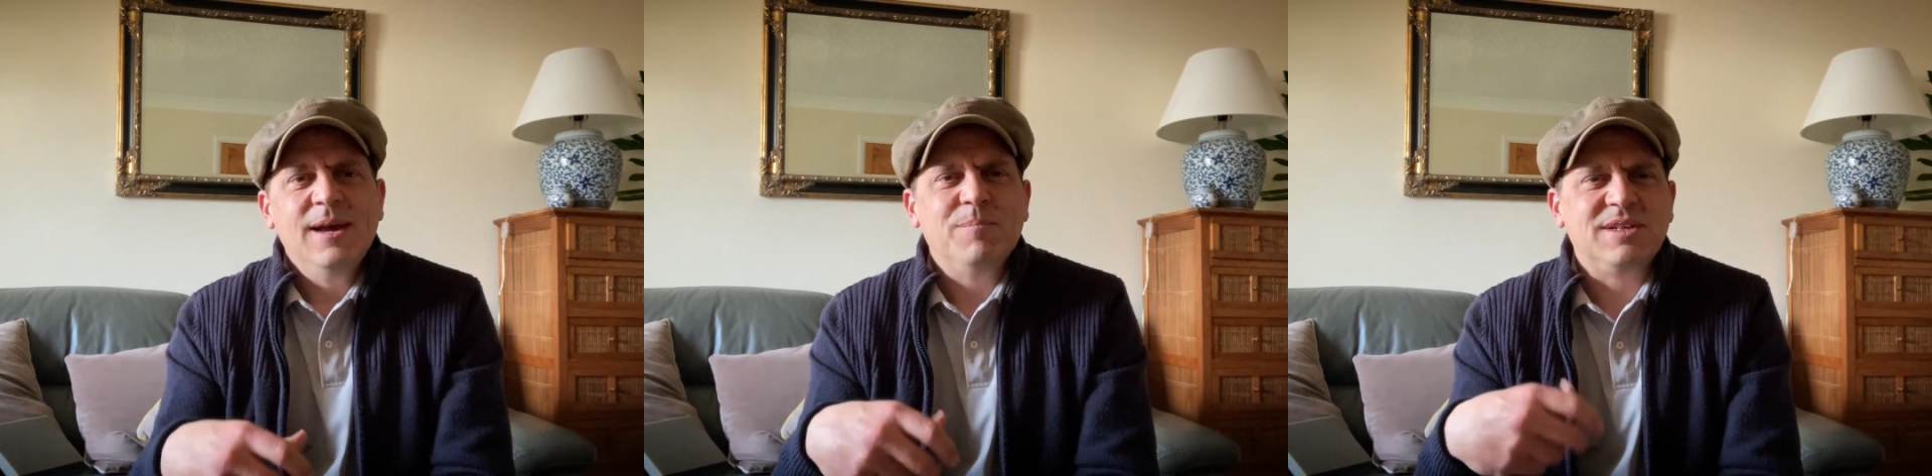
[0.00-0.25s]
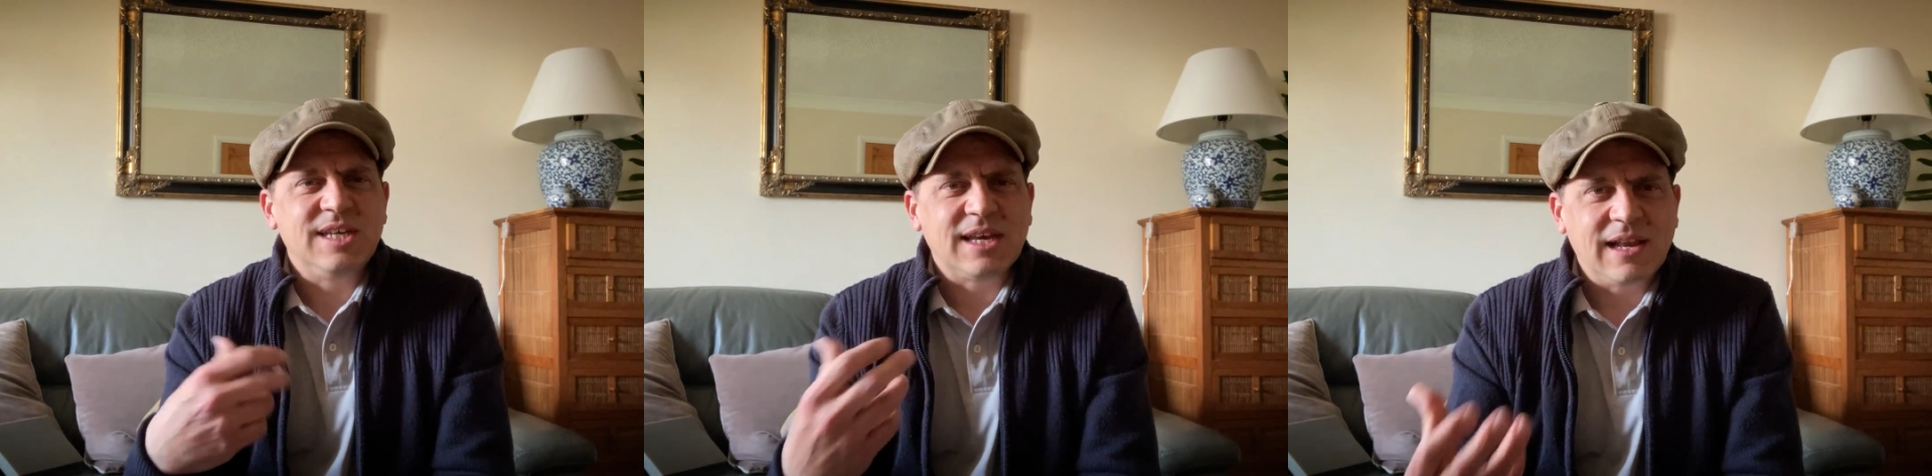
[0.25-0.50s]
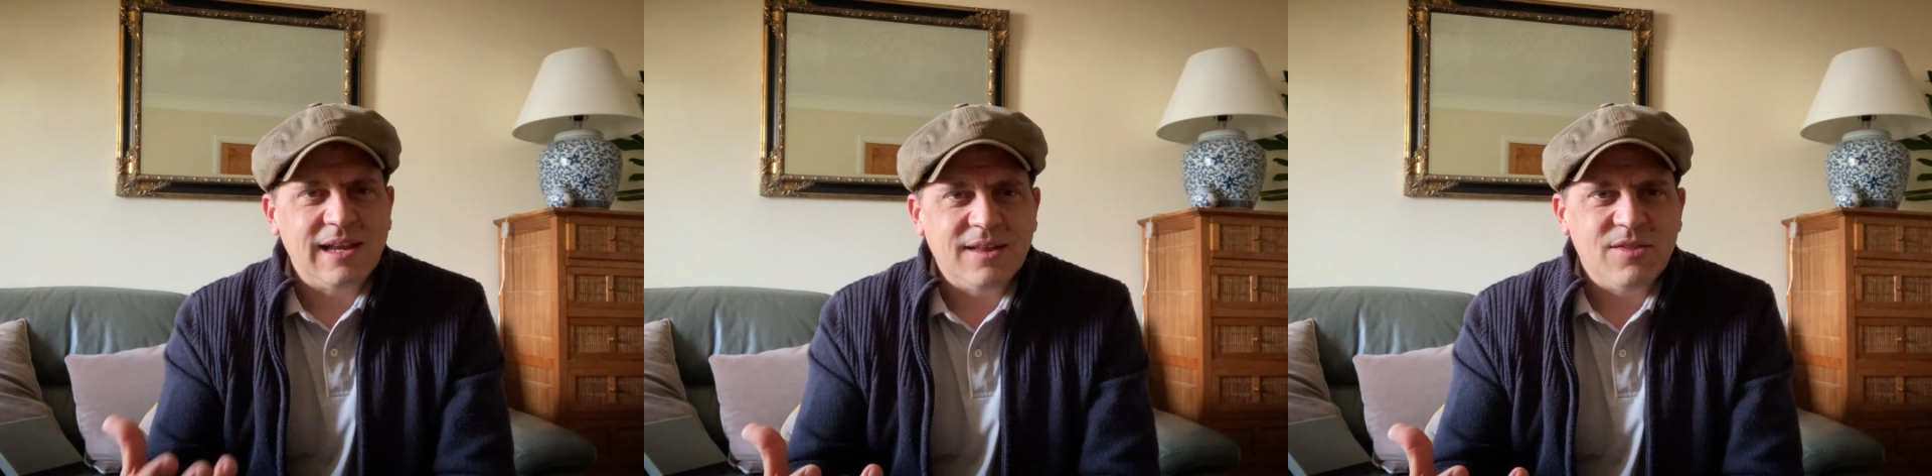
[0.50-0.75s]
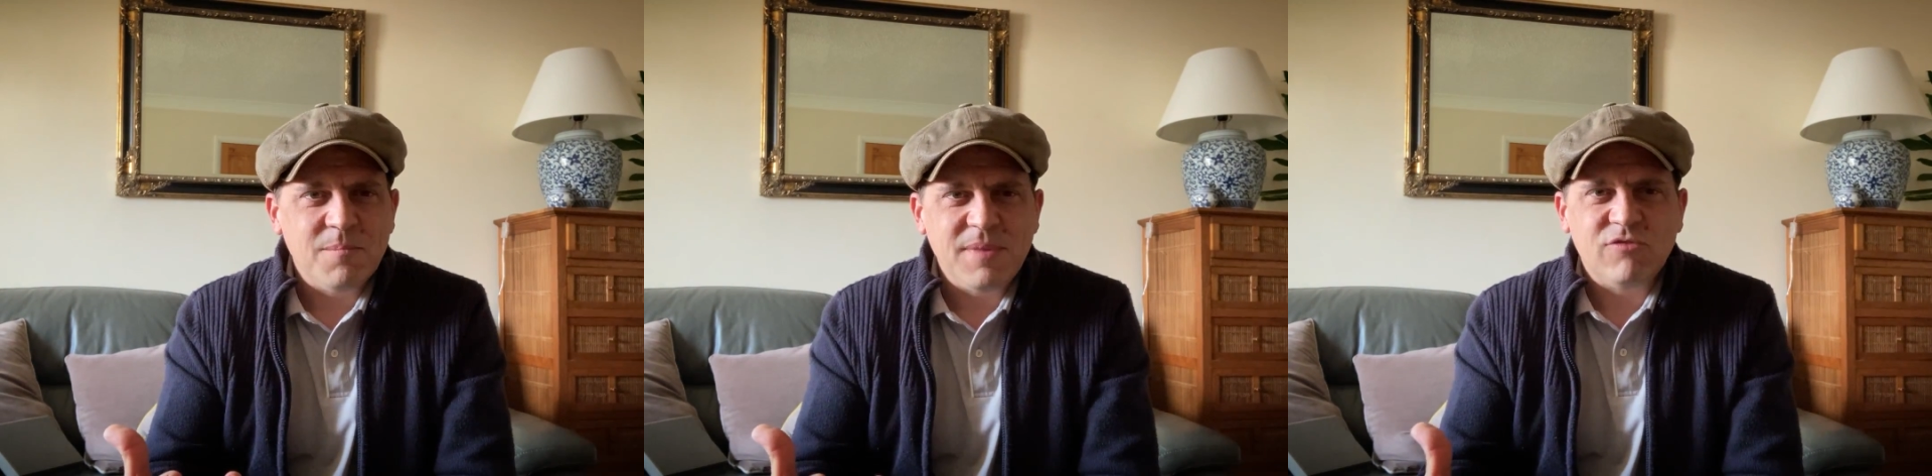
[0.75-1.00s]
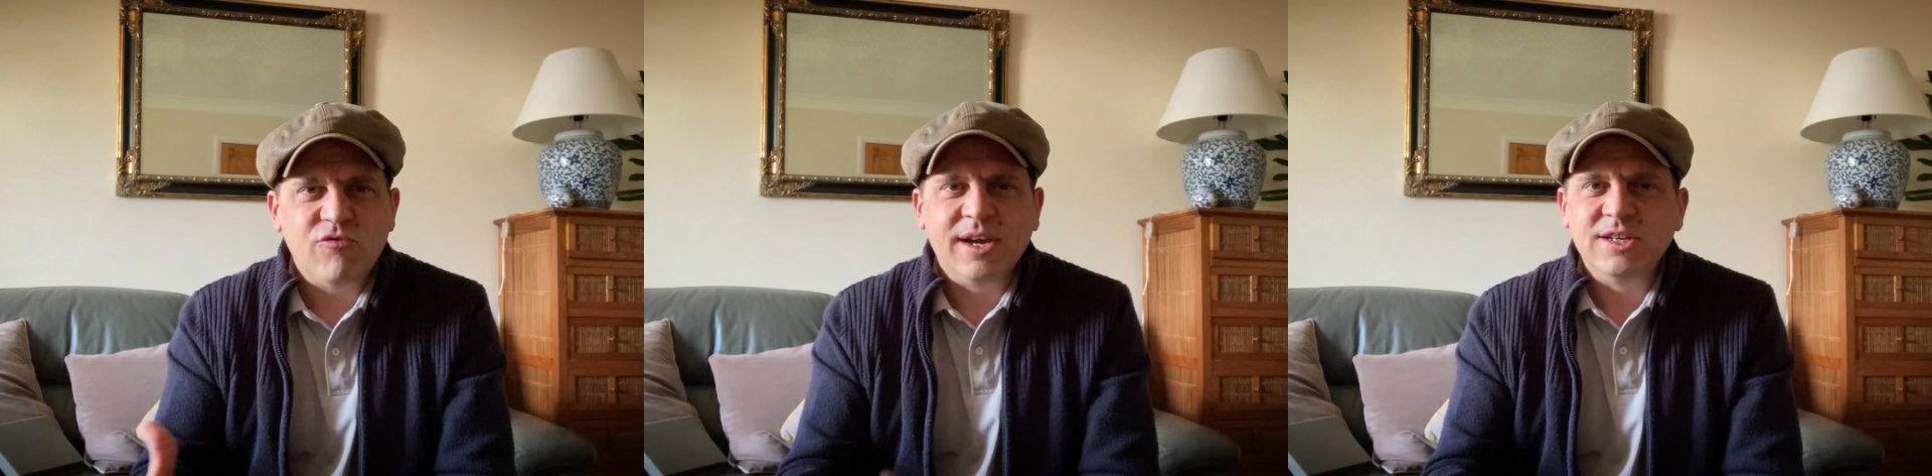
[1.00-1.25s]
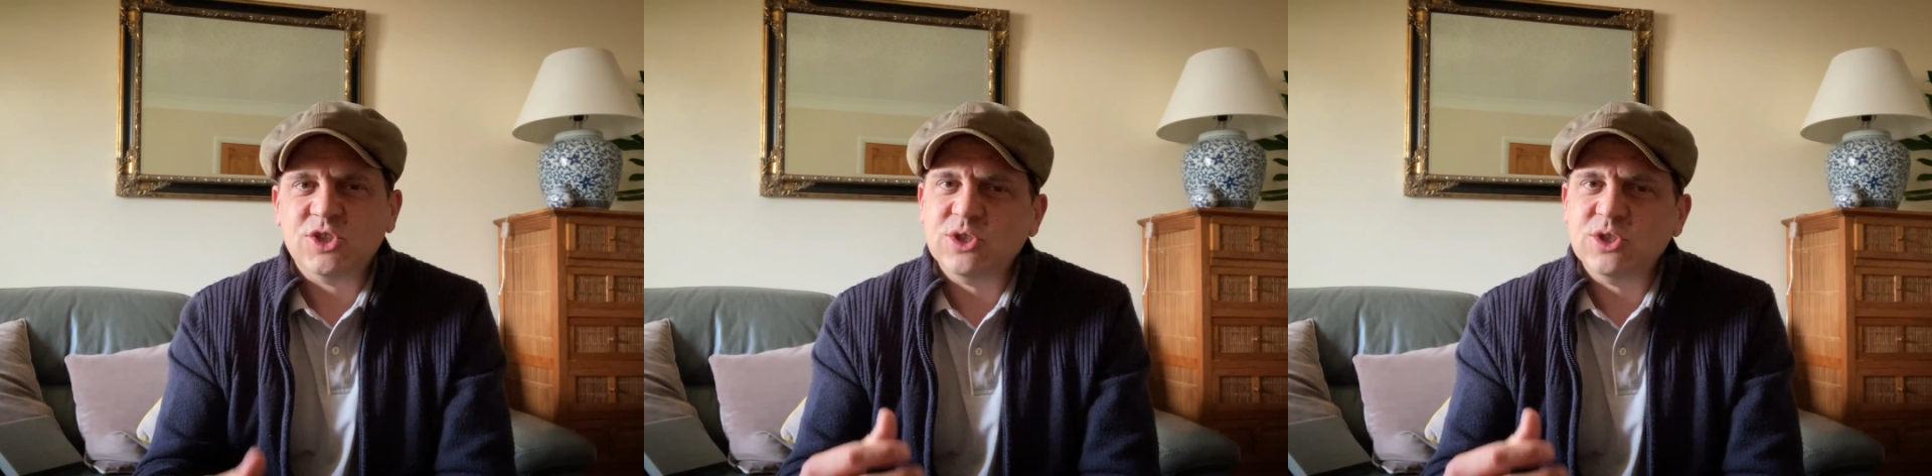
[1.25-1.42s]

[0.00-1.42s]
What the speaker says: particularly in the mid-range.